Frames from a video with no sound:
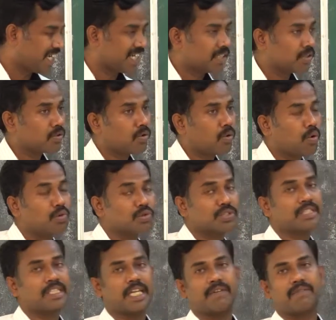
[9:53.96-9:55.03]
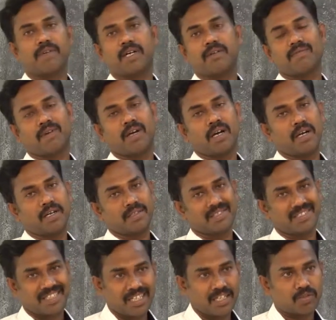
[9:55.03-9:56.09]
and closed type of flowers
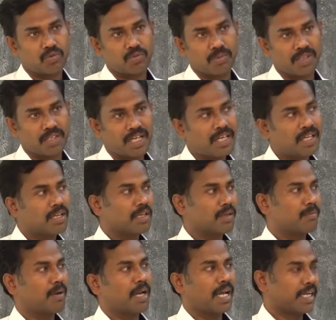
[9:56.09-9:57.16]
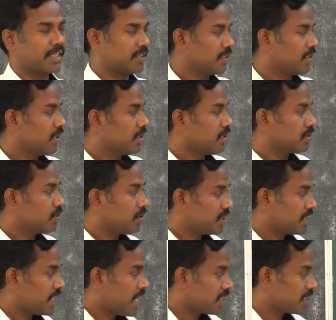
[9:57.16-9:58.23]
seen to be the plant. So the
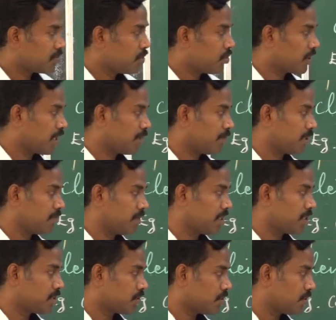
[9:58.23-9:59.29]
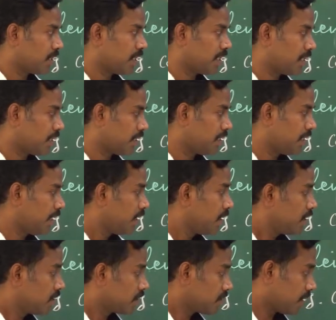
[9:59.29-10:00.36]
chasmogamous means you know that already.
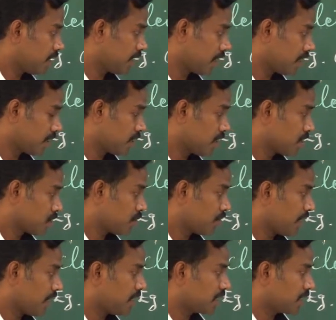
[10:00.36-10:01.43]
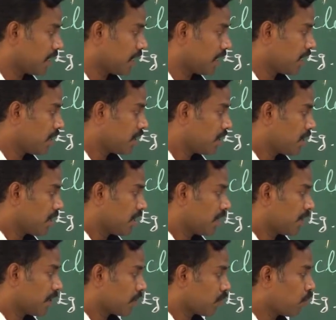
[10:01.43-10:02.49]
So that is the
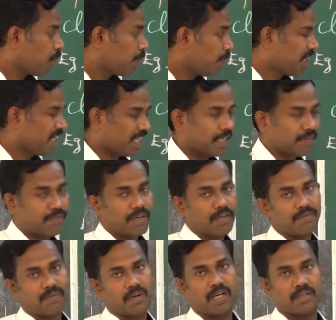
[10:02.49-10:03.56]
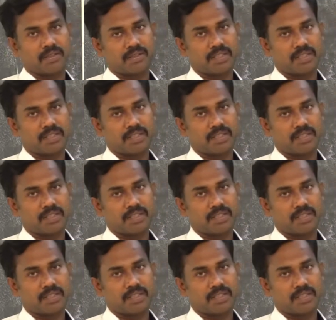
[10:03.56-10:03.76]
for open type of flower.